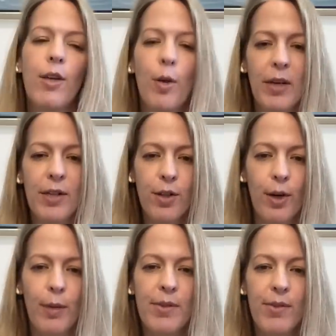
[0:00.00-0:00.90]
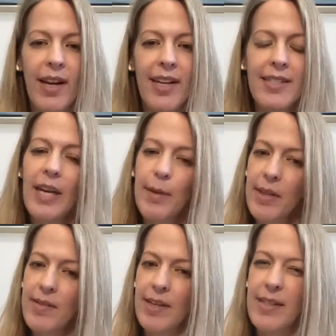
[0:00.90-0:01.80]
human terms, right? Because time
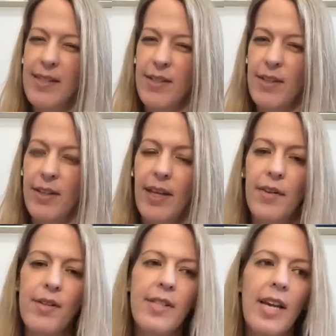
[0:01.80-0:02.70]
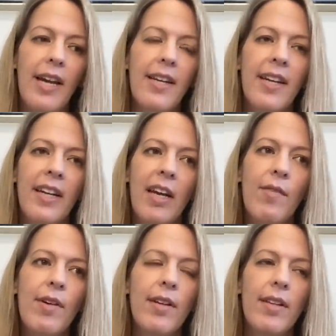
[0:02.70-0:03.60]
doesn't exist on the other side.
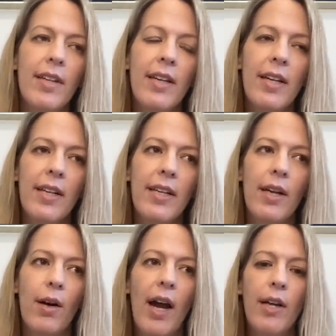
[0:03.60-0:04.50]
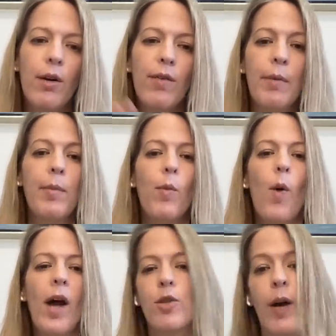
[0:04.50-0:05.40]
If, you know, I go from
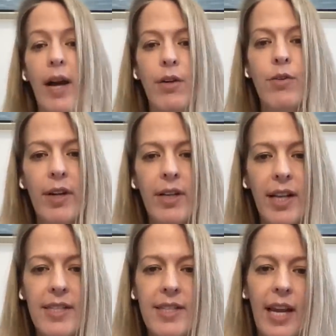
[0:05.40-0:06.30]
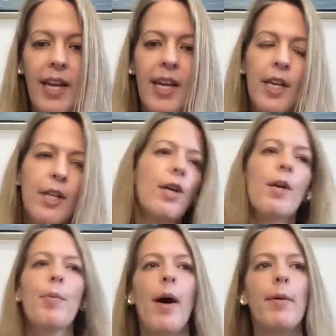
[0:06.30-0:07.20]
1 to 100, let's say,
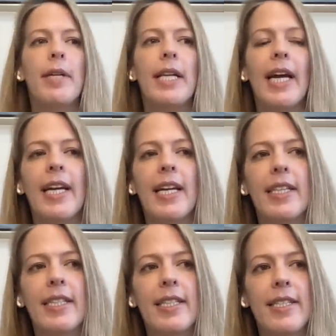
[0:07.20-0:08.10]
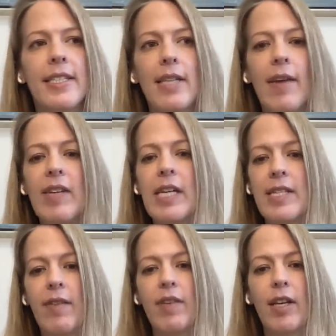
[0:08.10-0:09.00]
you're probably like
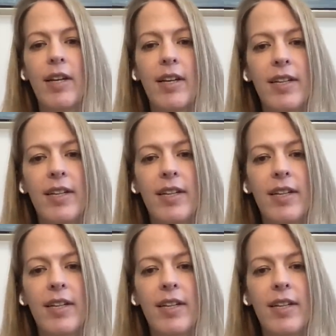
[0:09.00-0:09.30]
77.